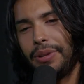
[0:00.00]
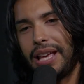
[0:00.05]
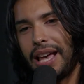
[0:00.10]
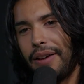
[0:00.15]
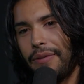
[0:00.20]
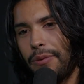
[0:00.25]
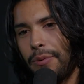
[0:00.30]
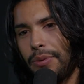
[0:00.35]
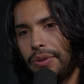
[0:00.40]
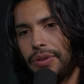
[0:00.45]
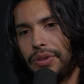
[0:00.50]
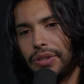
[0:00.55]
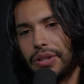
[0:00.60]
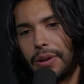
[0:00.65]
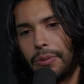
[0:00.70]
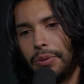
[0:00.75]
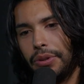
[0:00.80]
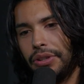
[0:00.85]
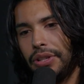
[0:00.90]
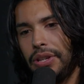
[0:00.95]
have a
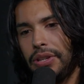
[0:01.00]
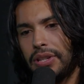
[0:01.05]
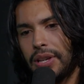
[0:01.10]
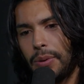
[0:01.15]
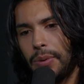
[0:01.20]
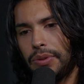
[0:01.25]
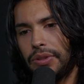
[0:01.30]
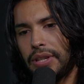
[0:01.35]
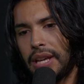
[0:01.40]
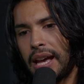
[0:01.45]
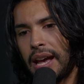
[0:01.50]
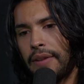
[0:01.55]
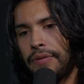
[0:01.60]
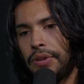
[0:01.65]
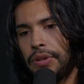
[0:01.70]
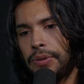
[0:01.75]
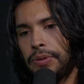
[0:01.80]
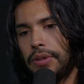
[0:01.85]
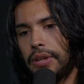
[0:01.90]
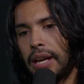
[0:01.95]
release, I would say. I've
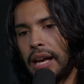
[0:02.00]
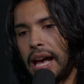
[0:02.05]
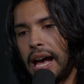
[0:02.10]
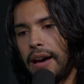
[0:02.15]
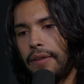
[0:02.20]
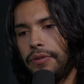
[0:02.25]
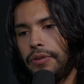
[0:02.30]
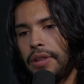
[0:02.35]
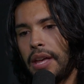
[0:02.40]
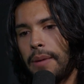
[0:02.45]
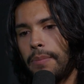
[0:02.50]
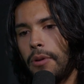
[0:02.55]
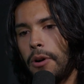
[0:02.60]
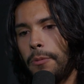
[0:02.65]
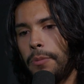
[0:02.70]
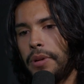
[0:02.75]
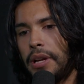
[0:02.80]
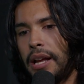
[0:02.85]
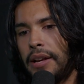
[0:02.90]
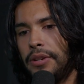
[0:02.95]
just, after that
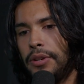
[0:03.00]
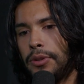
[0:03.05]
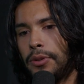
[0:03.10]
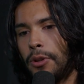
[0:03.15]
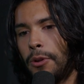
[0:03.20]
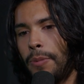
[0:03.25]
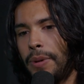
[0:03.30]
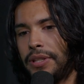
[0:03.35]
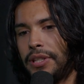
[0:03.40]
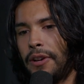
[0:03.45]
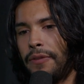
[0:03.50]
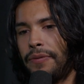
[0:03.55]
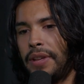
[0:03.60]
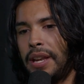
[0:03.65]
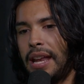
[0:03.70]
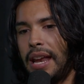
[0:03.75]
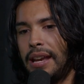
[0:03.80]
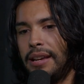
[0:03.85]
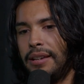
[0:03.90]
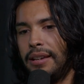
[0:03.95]
moment, I just told myself
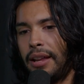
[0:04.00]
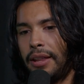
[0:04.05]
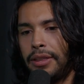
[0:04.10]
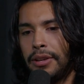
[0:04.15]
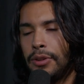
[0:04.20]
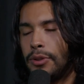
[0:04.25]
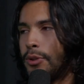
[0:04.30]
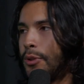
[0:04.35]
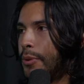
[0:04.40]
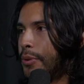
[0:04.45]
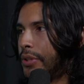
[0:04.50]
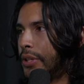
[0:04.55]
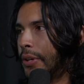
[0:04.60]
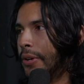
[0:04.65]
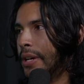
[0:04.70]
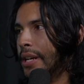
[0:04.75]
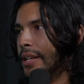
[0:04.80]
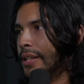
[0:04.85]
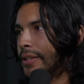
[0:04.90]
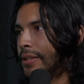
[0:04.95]
that nothing's too
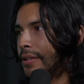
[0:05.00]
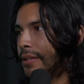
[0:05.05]
serious.